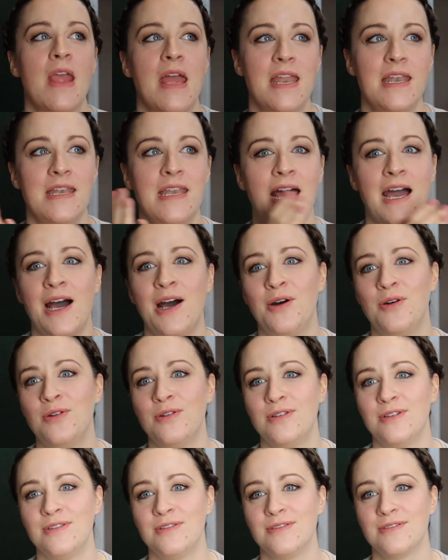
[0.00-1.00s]

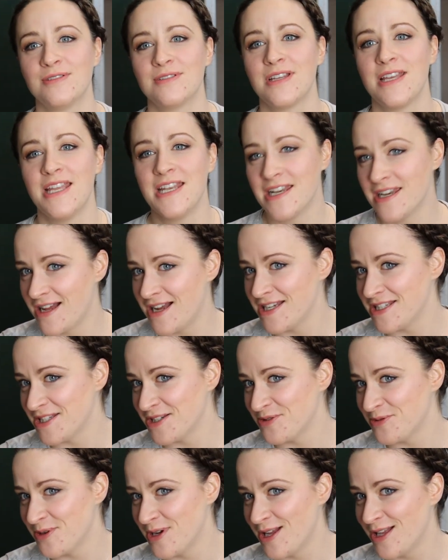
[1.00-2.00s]
Now, in an
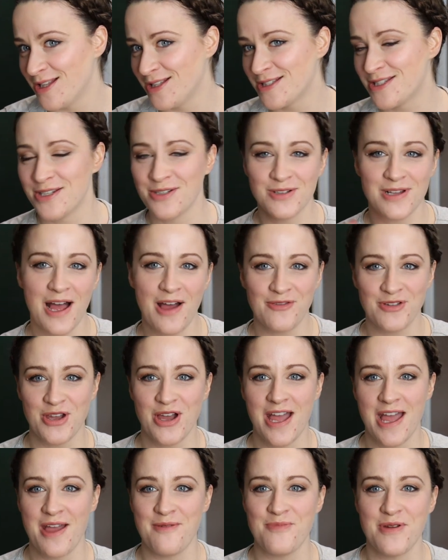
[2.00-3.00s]
ideal world, you'll have your
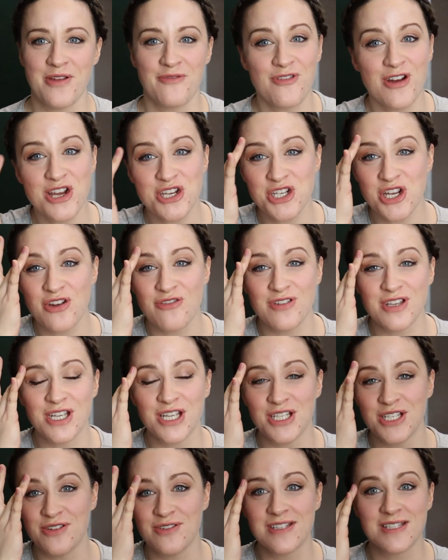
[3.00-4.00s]
hair a bit fresher and you
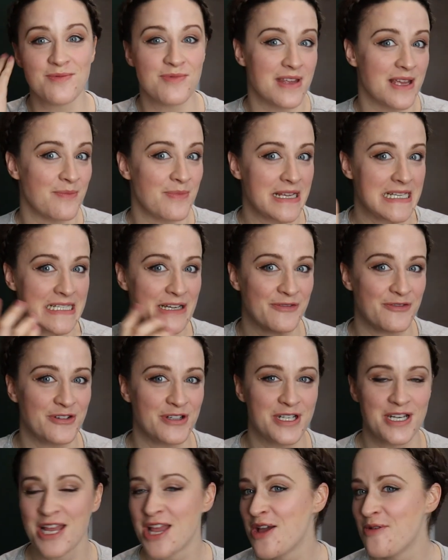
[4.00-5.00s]
can do something a bit different.